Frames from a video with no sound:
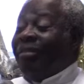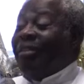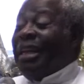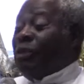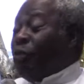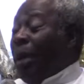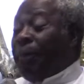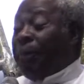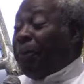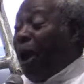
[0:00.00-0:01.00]
These
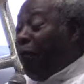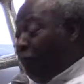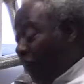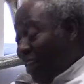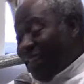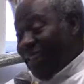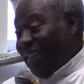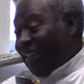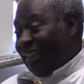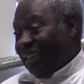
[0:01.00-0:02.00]
were
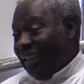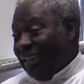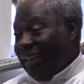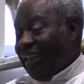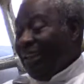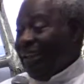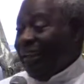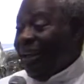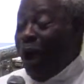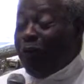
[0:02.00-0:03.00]
prophecies
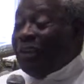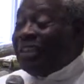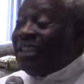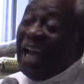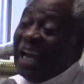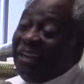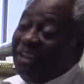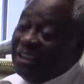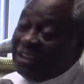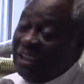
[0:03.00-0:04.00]
of
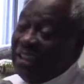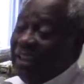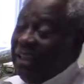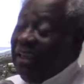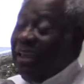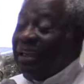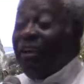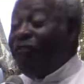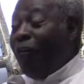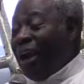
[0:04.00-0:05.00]
integrity.
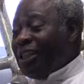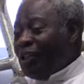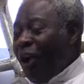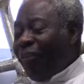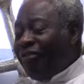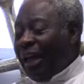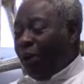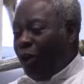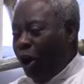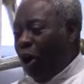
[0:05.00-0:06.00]
The voice of the
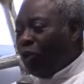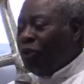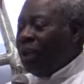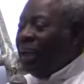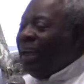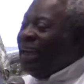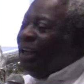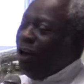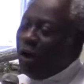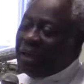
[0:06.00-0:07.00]
Lord,
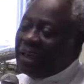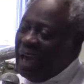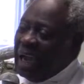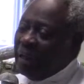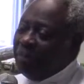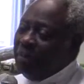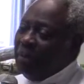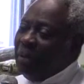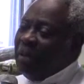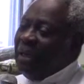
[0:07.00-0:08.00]
they all came
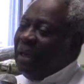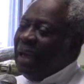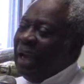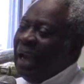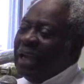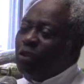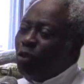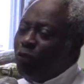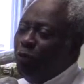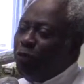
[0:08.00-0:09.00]

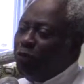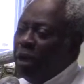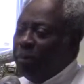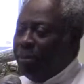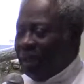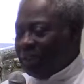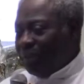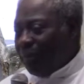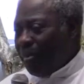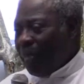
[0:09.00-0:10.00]
into fulfillment.
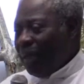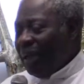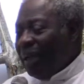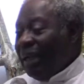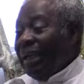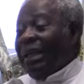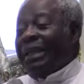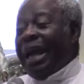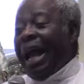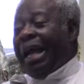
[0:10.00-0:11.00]

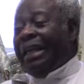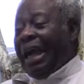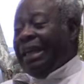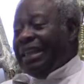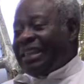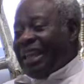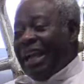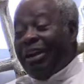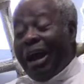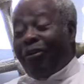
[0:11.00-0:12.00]
Now again he's
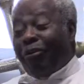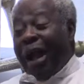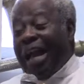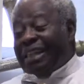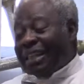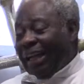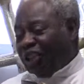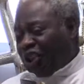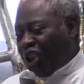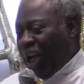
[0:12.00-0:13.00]
saying, arise and
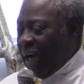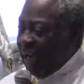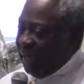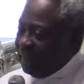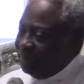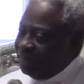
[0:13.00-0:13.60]
shine.